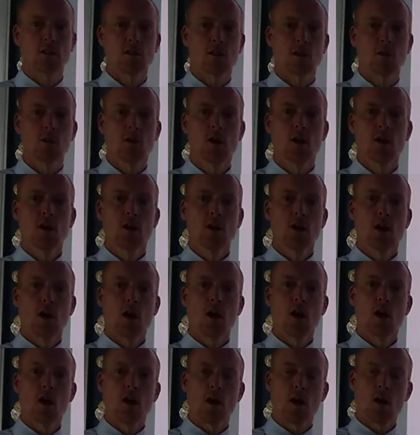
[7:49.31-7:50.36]
do,
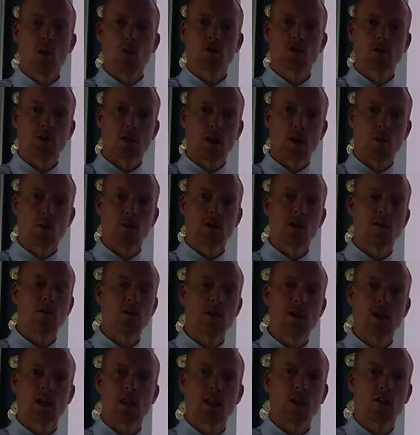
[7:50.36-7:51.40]
so that if
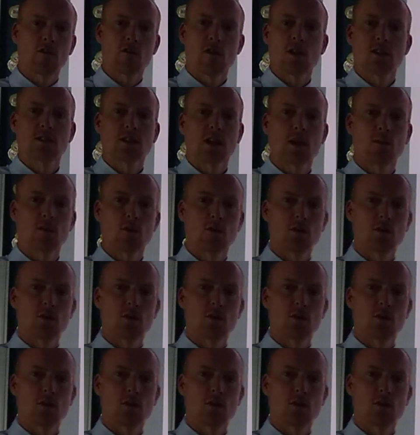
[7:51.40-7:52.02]
you get that in your exam, you